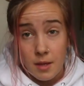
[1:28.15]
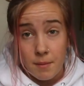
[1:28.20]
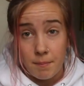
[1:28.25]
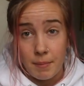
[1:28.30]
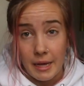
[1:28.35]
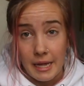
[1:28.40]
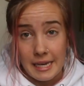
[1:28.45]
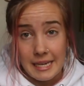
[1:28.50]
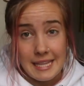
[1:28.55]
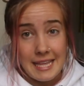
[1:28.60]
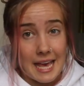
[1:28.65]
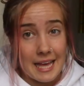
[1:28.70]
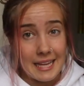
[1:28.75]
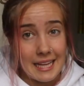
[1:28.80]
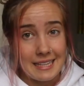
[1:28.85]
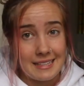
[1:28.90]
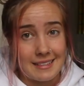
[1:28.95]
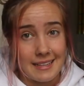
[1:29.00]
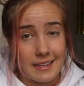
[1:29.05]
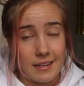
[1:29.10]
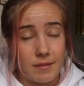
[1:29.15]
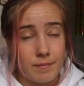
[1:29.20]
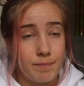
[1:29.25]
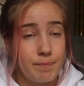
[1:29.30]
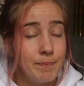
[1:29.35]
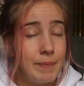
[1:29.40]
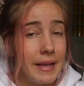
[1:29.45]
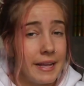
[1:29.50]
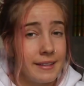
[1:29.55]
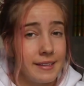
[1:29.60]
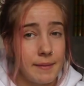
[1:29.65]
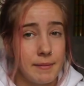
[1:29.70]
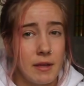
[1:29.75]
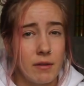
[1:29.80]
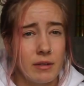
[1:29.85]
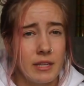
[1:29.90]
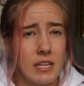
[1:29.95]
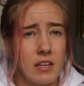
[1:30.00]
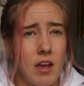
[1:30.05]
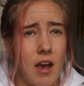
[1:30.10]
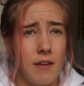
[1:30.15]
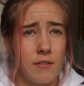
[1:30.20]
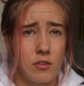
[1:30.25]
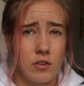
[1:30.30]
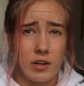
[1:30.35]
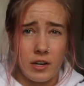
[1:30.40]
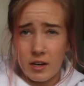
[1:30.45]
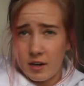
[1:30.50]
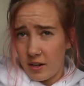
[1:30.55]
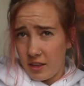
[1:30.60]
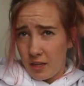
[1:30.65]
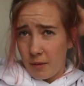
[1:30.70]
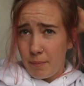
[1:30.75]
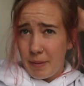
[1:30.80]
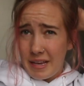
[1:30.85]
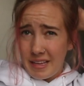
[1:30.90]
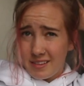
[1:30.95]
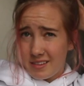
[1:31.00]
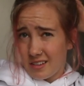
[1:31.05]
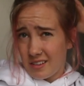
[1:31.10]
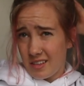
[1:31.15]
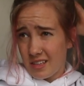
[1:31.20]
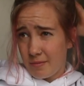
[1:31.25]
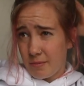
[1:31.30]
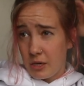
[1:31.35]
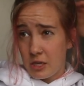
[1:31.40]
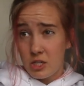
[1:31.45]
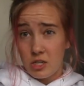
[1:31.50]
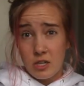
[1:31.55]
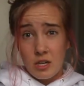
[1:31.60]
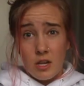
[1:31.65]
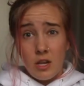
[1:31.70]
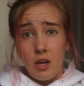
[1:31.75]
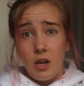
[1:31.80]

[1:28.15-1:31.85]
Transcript: But yeah, that's like base. I'm not really covering the basics as much.